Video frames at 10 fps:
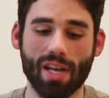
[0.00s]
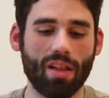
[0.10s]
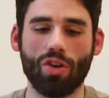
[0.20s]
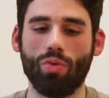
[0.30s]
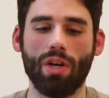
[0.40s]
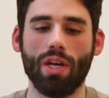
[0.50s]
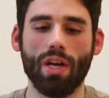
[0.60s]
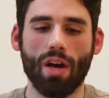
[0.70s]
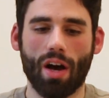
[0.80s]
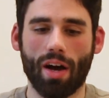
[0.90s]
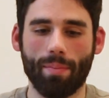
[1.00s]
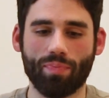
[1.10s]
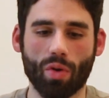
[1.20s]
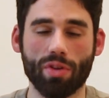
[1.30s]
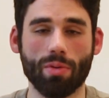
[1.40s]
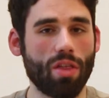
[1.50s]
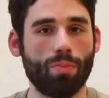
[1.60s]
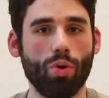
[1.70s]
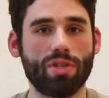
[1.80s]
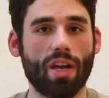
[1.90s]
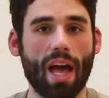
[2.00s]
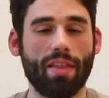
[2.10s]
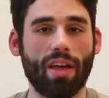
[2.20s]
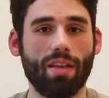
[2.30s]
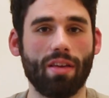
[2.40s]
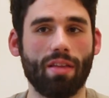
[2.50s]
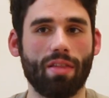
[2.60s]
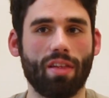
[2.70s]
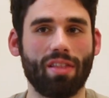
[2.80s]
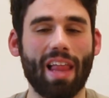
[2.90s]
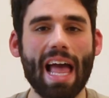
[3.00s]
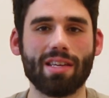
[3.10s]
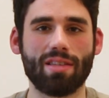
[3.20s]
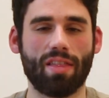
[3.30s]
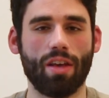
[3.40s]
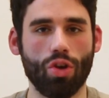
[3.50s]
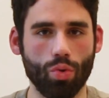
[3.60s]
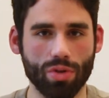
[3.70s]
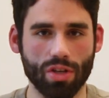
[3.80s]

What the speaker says: telling you, with some other boots, the last that they use,